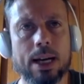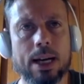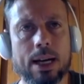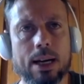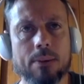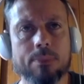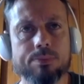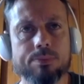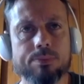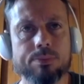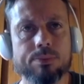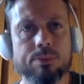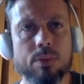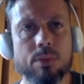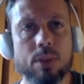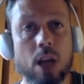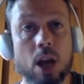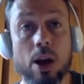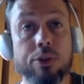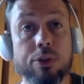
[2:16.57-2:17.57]

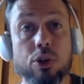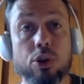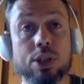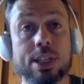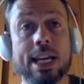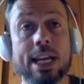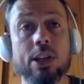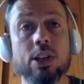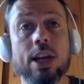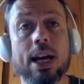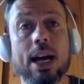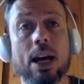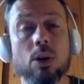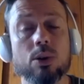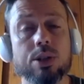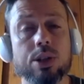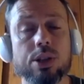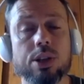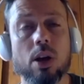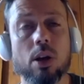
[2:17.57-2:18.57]
Now, if you stay in your
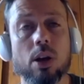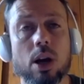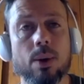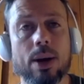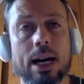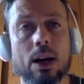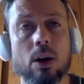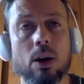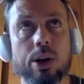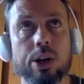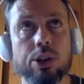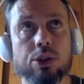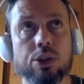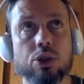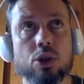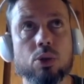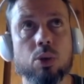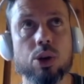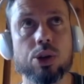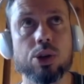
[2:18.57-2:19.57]
house and you don't go out and
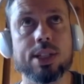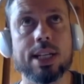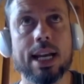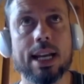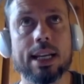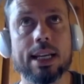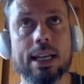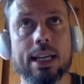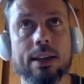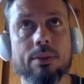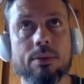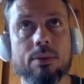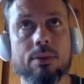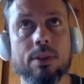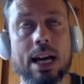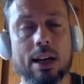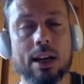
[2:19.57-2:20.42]
you just watch telly,